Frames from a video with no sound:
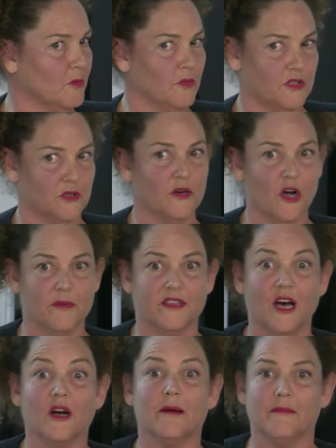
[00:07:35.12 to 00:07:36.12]
so, so, we're hoping
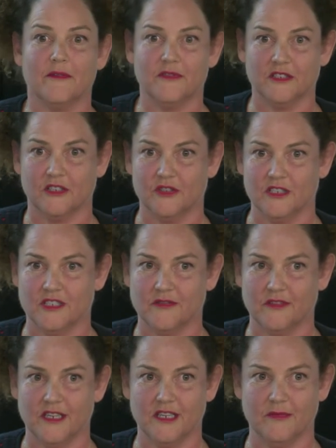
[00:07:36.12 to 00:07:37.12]
they'll come up with solutions
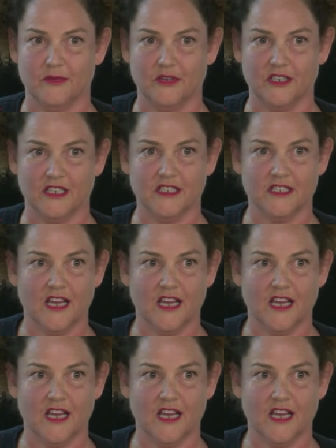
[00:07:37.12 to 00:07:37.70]
for their communities,